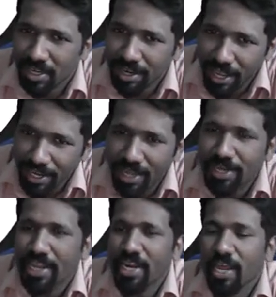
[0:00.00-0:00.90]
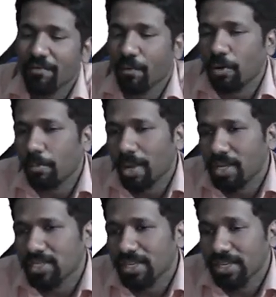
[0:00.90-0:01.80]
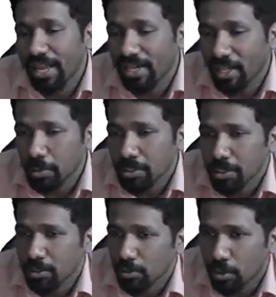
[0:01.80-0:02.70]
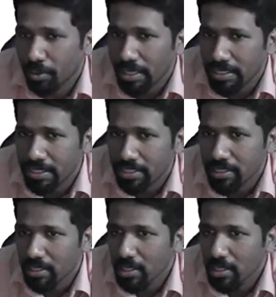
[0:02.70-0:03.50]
99994 minus 10,000 is also minus 6.